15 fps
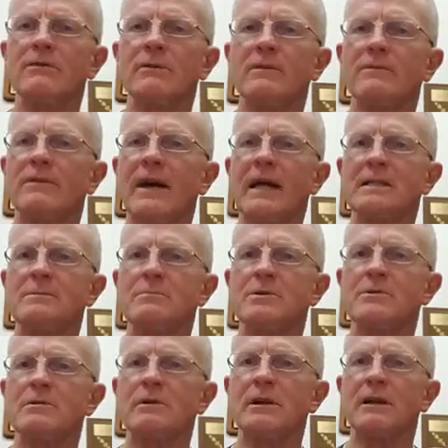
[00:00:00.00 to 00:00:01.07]
for the vast
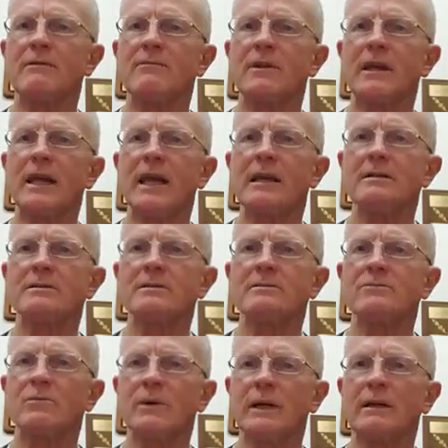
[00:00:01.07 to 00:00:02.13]
majority of the
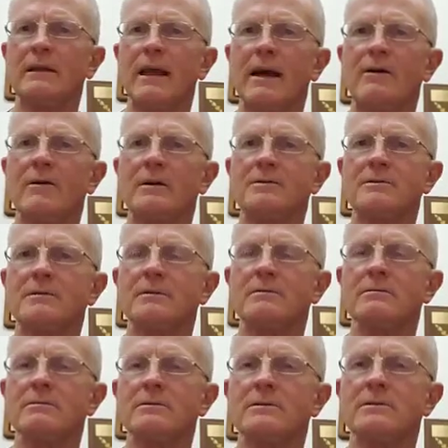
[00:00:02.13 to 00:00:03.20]
cases, we allow our
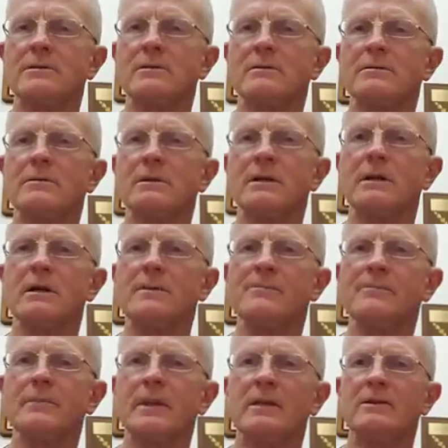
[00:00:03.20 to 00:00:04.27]
students to
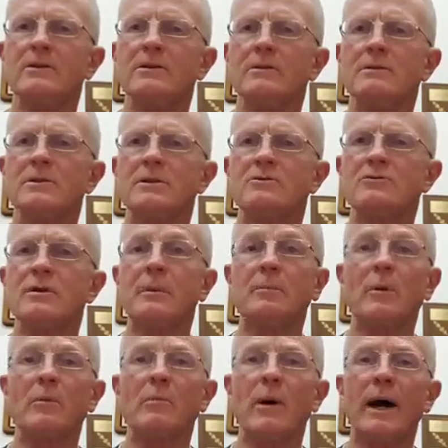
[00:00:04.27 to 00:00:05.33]
use a
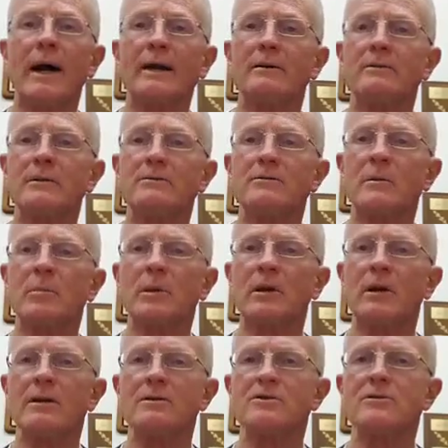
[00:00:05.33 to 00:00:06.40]
triple bite or a triple
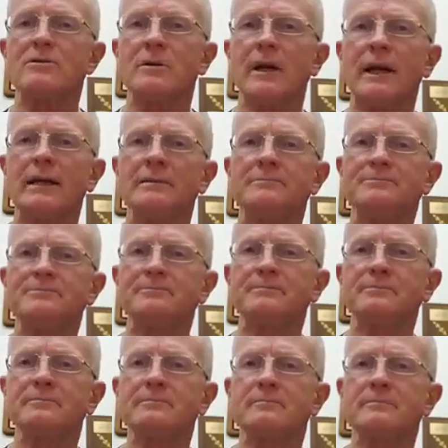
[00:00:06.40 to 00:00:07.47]
arch tray
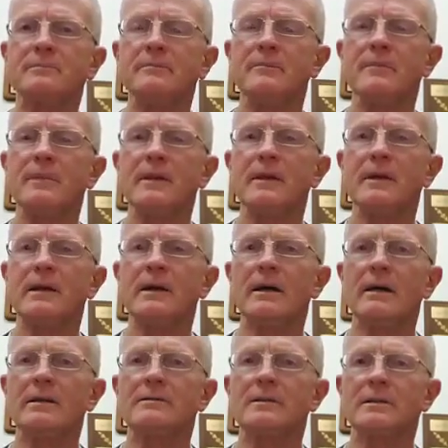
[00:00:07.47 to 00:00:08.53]

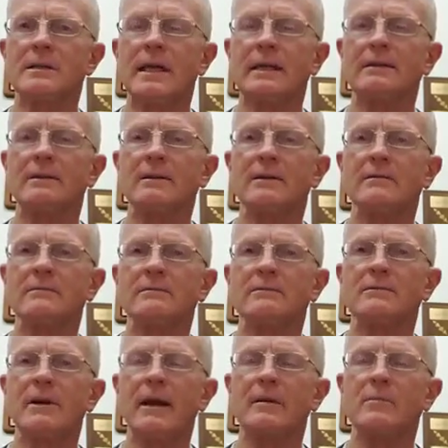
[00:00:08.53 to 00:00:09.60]
to take their
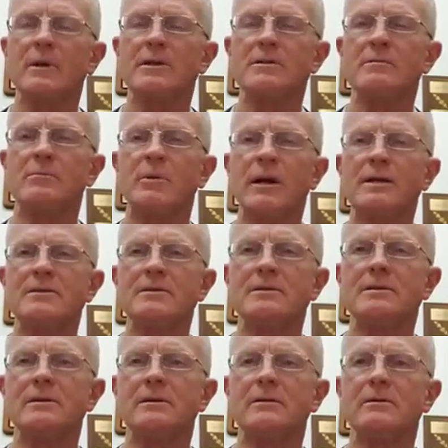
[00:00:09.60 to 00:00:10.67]
crown and bridge
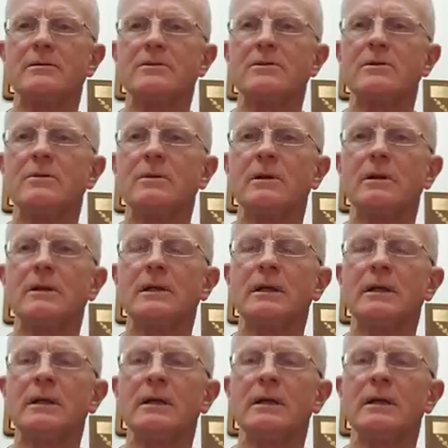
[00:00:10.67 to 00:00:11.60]
impressions here at the school.